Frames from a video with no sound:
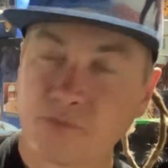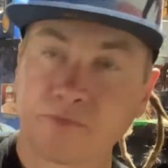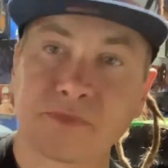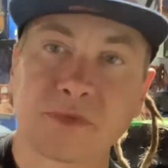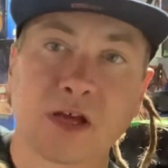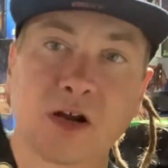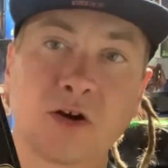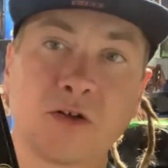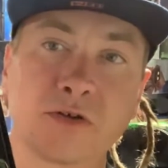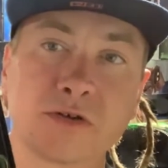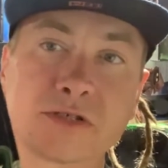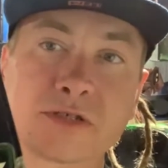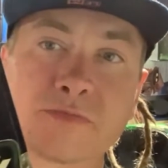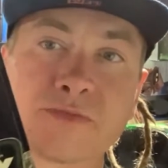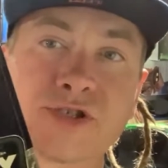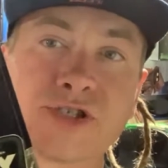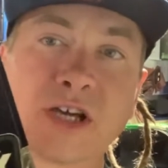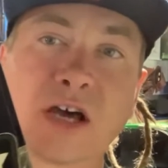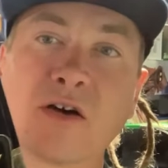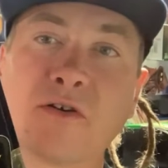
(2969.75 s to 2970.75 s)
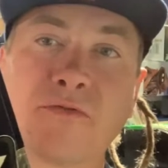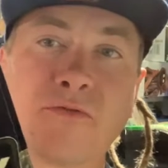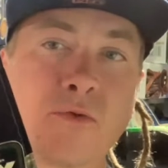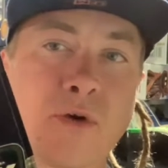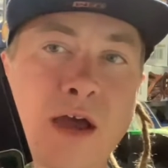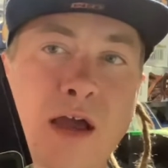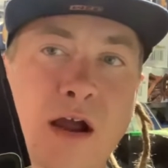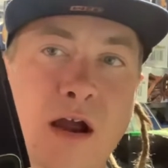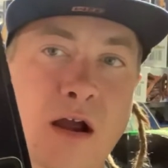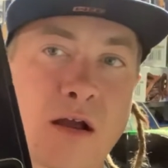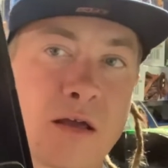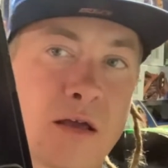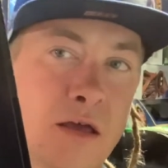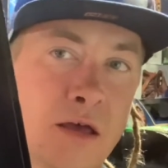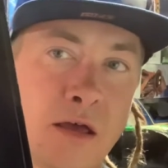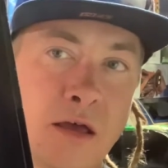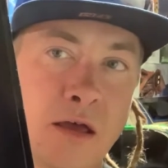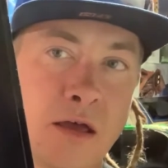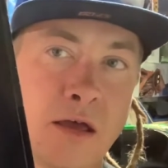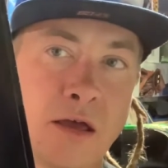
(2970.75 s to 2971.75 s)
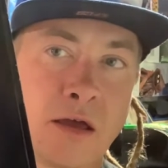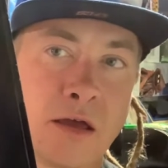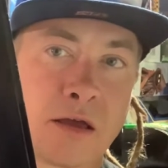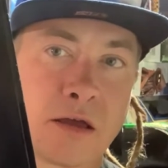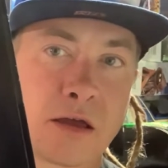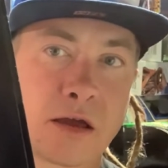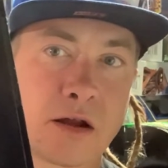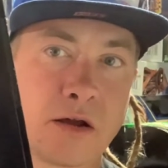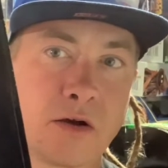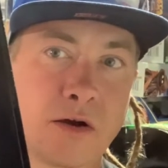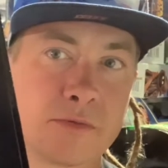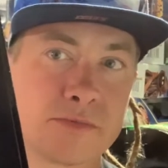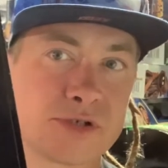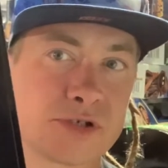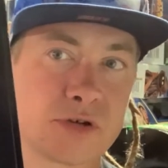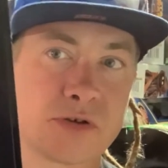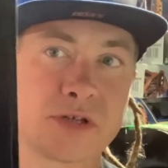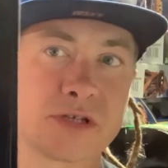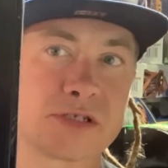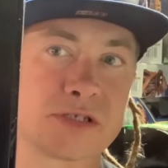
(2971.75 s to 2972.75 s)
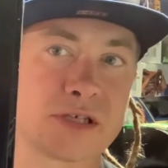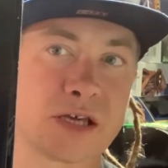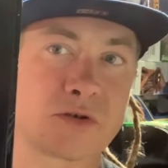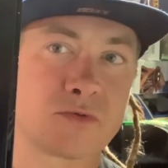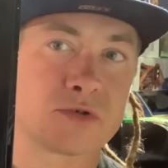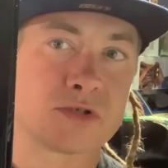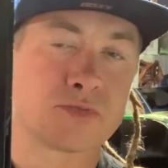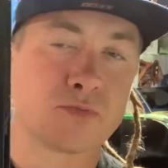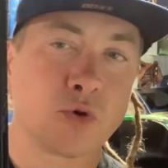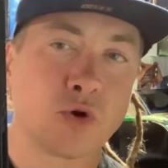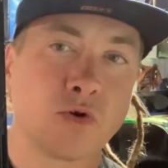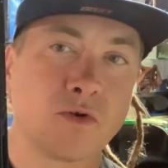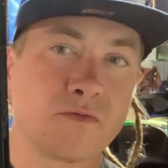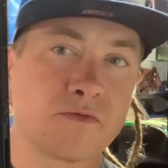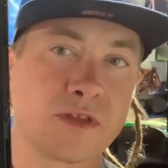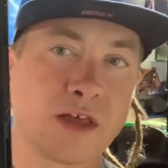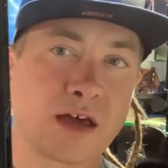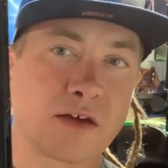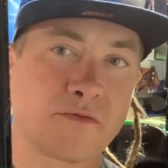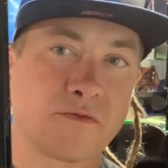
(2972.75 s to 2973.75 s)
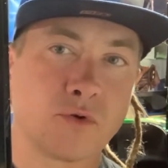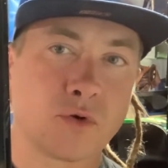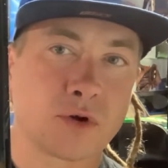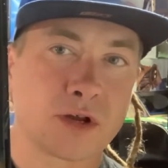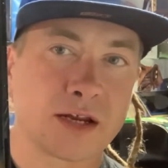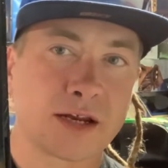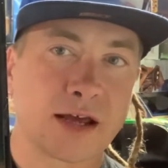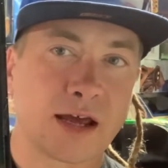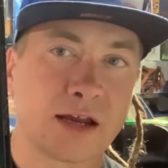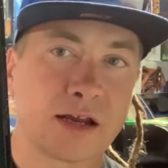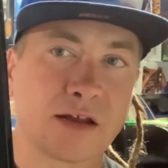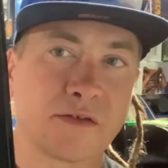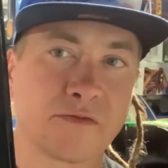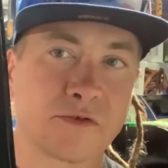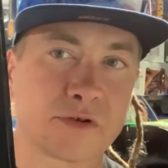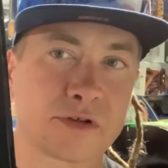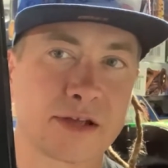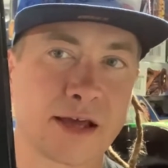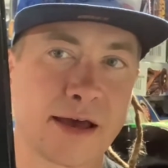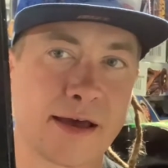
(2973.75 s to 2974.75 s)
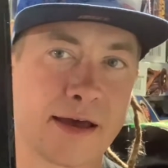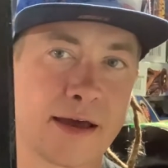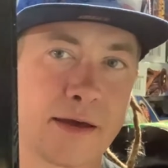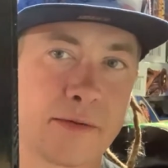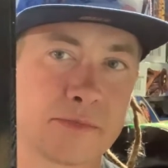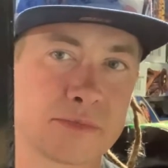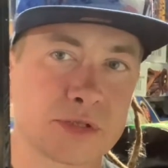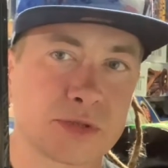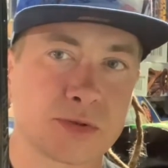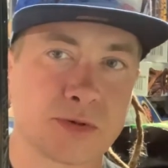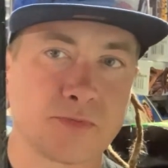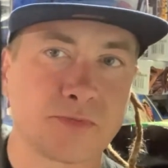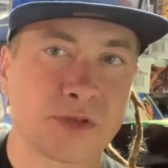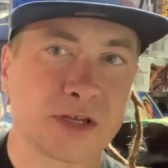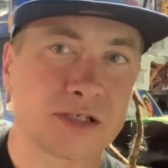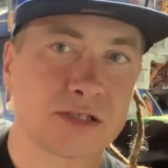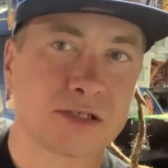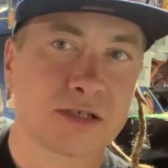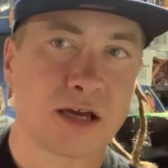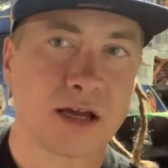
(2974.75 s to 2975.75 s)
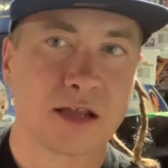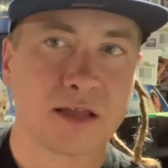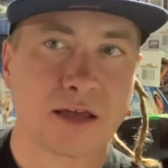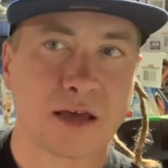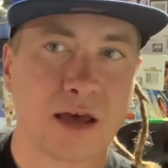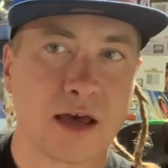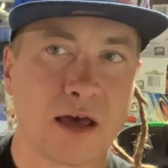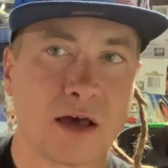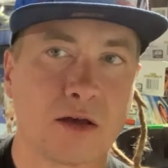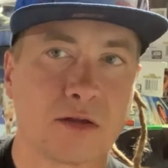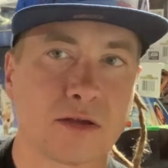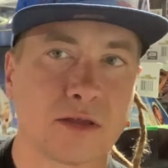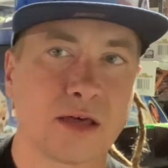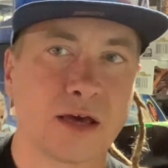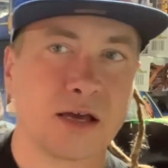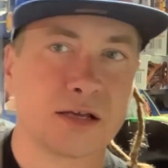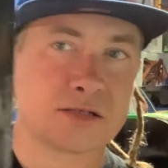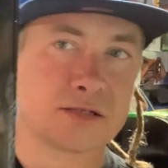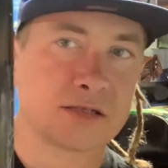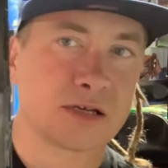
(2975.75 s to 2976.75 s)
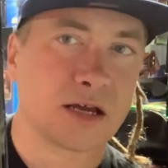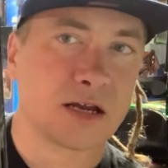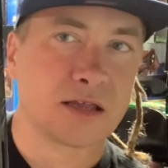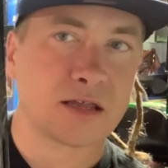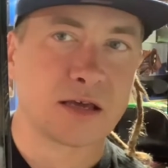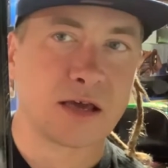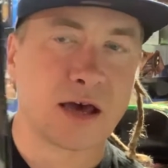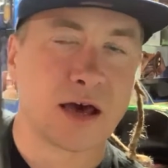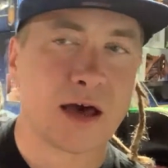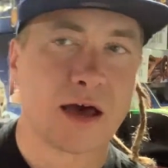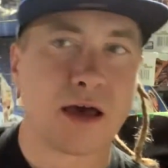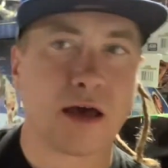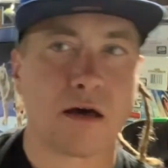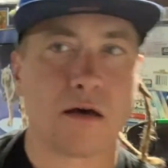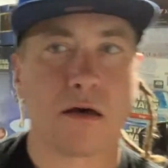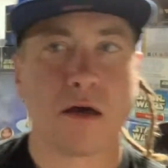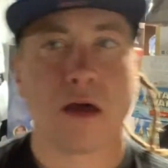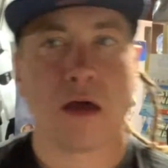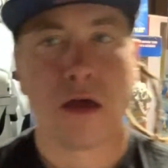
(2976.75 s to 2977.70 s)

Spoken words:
You know, there's some shelf wear. You know, I'm sure this thing was moved like 49 different times from this side of the aisle to that side of the aisle.